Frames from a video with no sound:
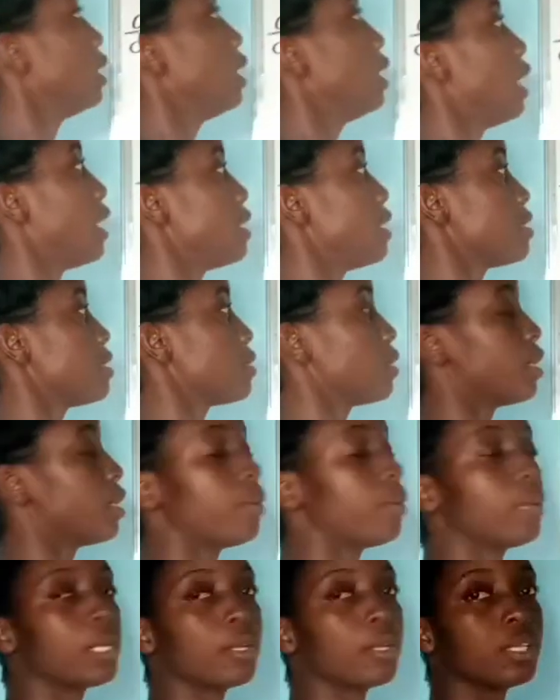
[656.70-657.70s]
And so here
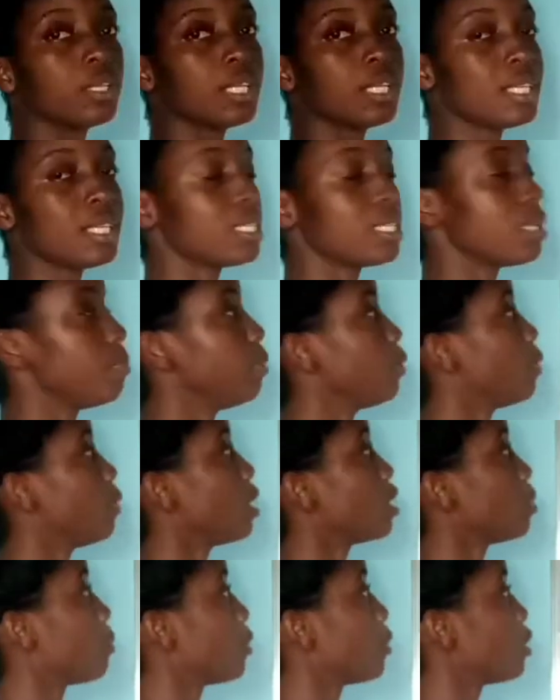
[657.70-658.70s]
we go. This is simply what
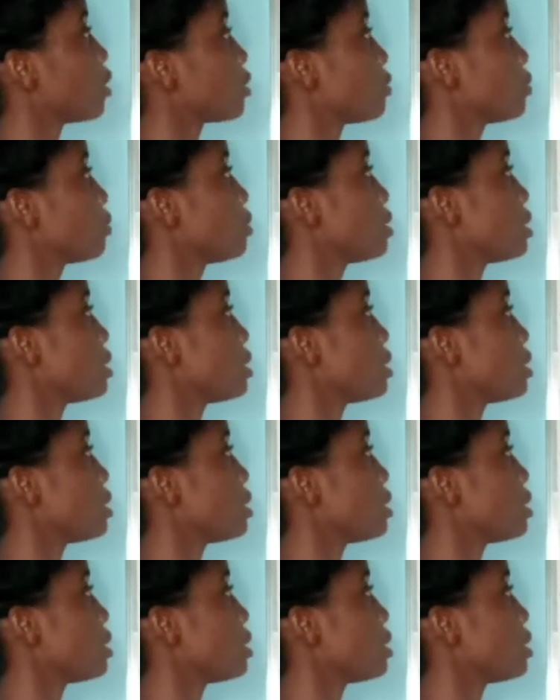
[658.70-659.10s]
the product rule